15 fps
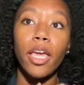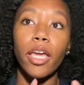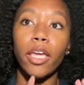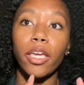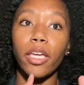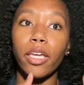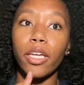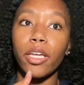
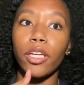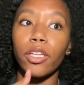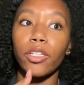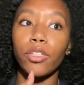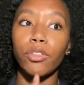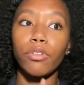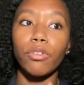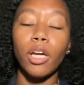
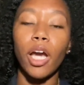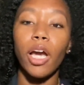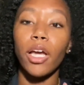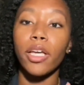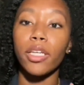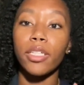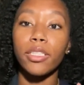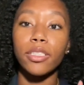and you
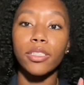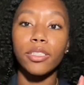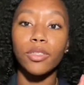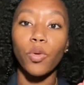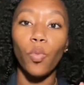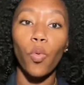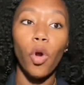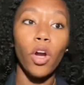guys
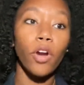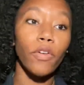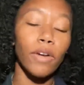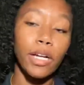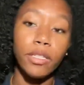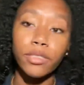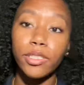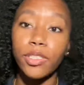walk
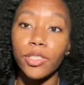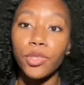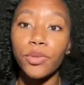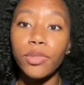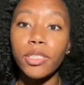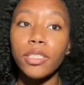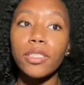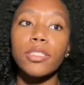around to the
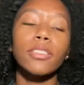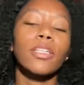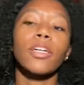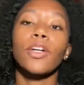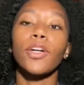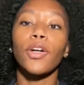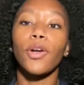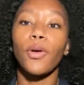units,
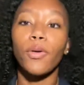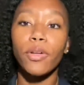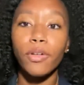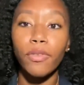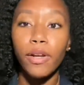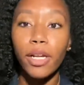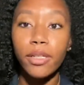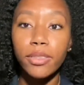going
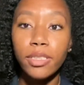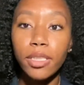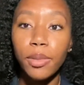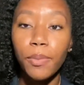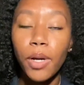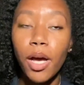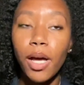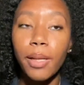around to the
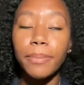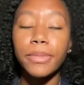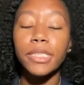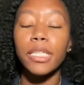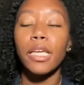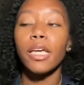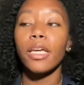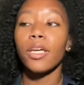moms
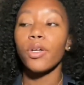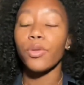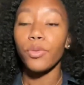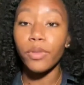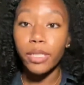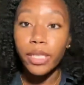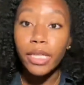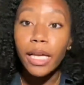who
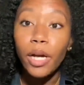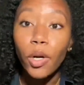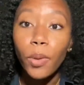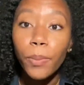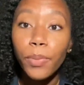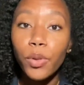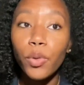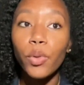need
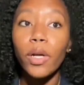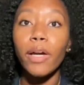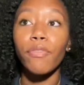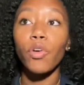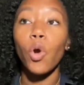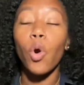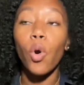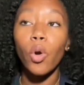help, who
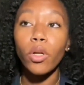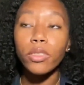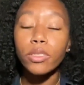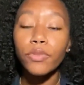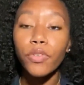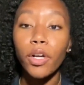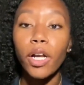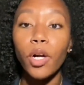have
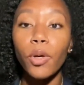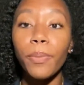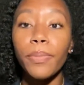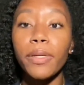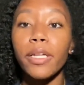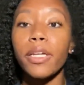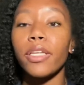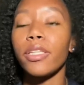called for help,
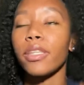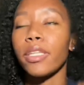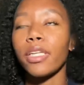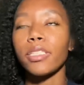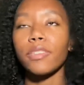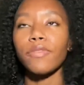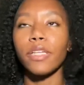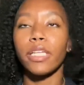and
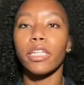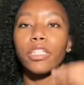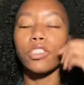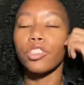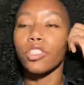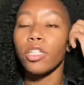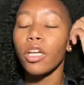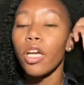things of that
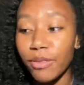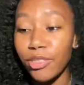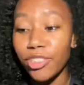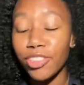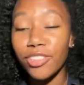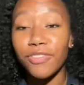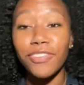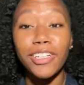nature. It
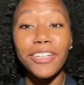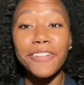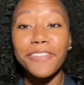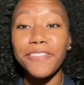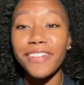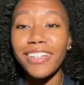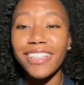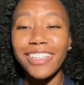was just very
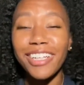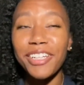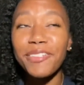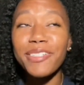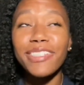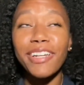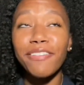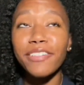fun. Like, it
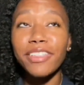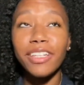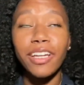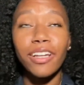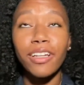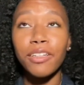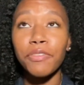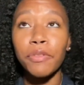was everything
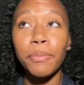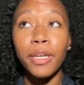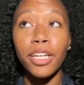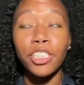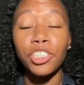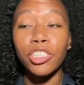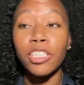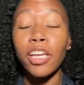I could have
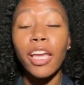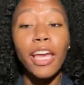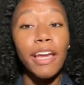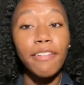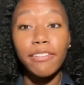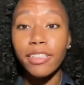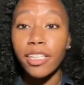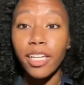imagined,
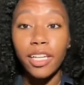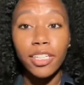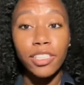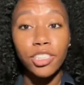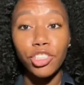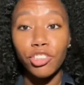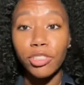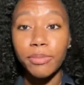everything I
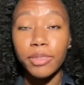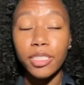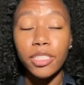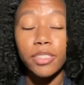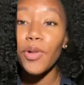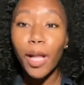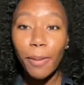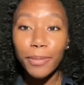could have dreamed
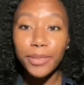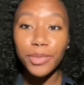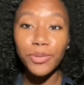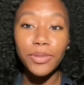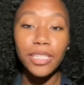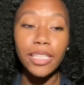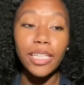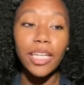of. Cool
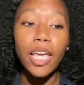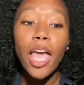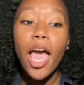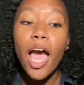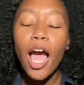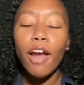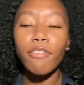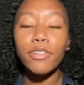opportunity.
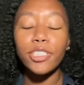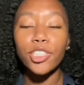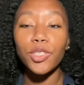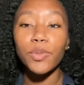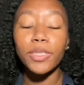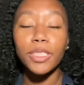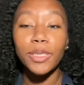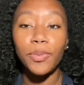I really just
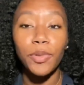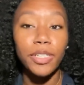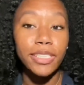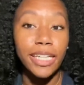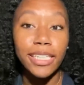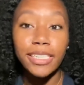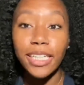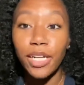wanted to break
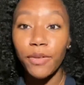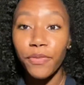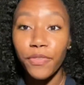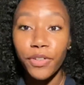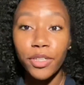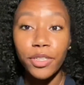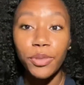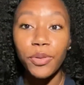that down
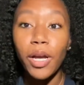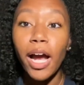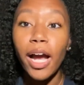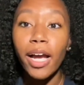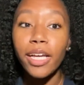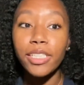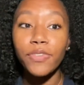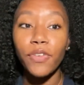for you
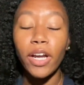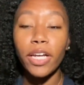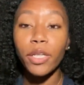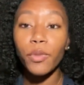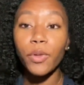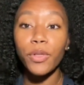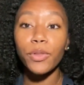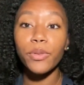guys. For
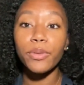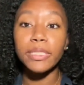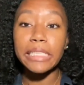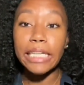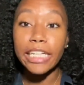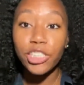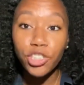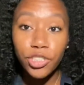anyone who is
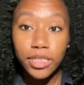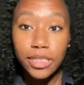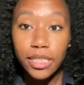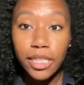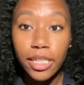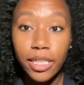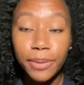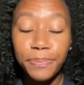
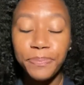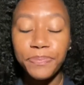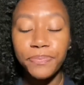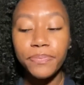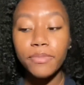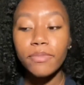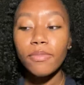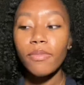interested
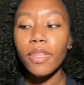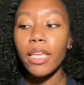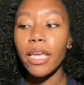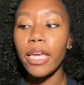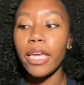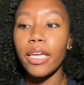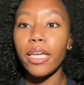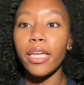
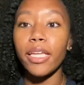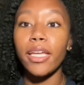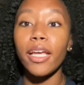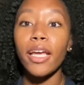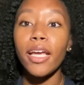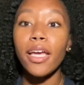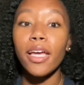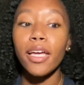in
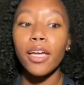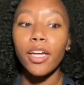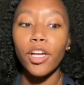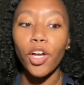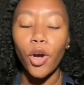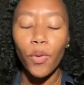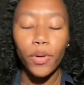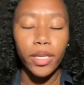
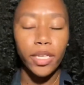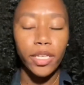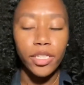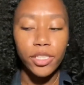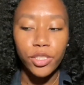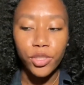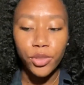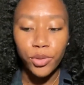going
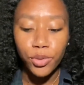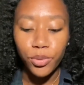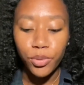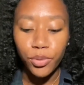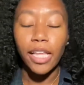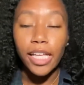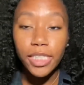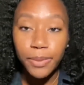
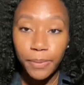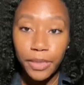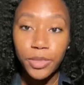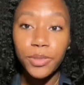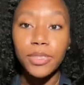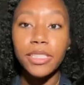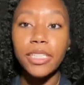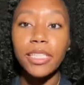into that
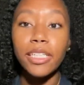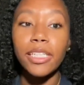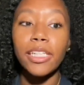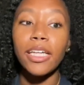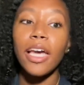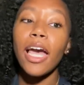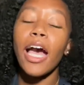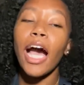
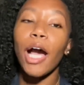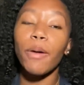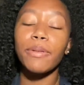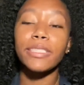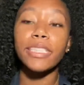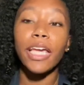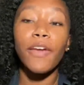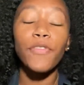specialty, I
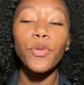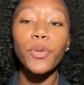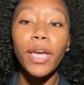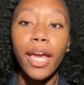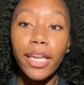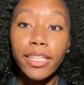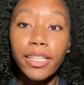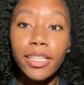would say if you
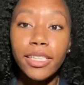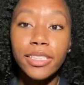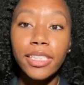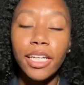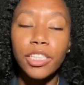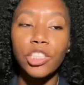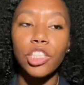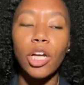can get a
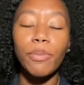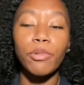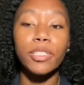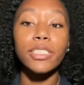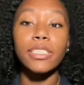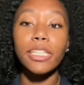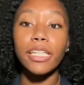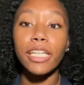tech job or a
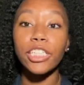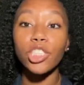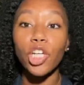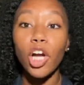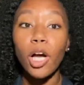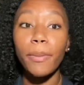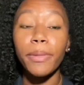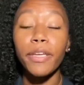CNA
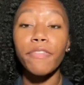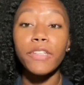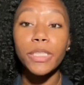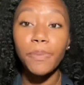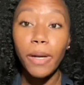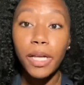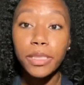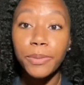job, if
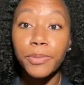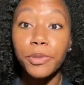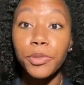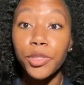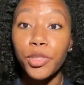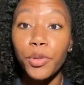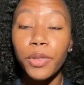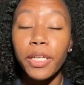it's possible,
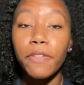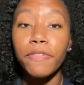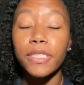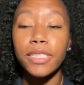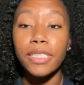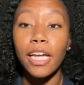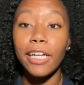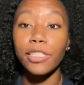do it. If
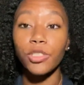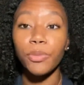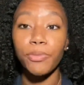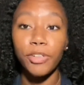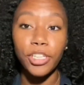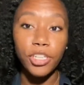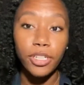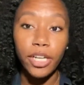it's not, don't
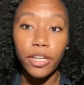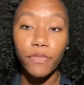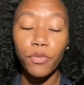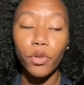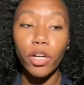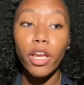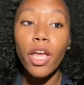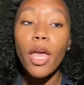break your neck
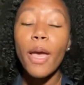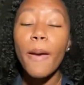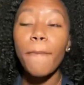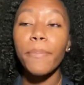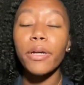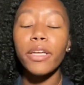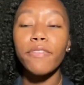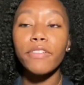for it.
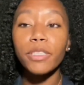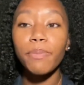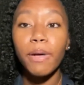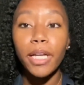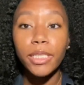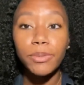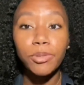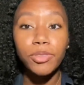But if it's
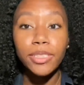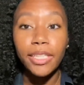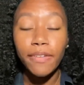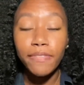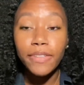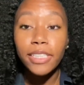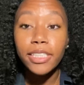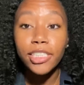possible,
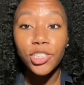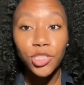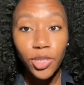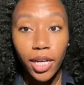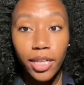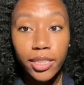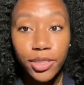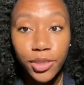definitely
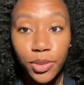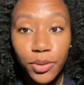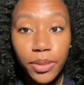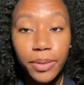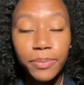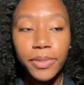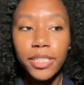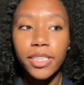try to do
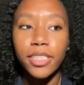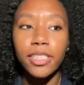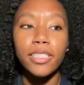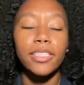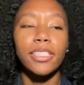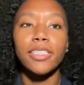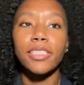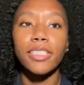it,
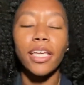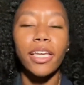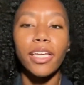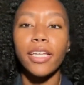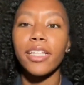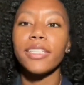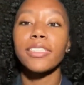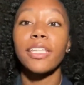because it's
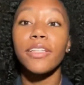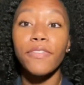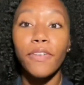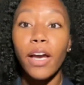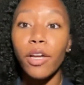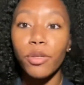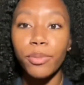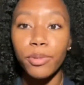like, it's
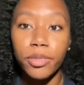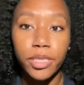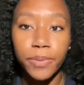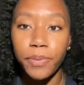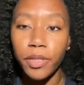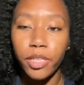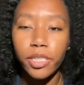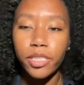invaluable
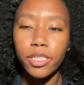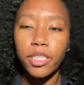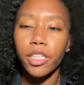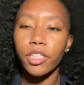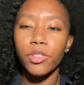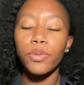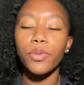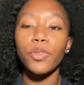experience.
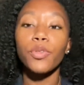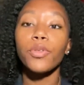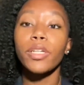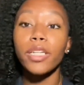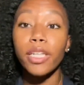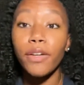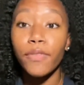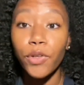Like you
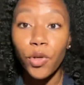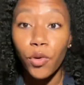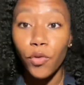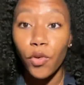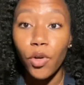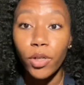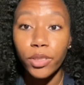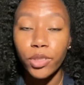can never go
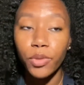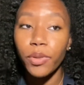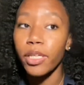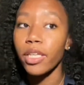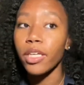wrong doing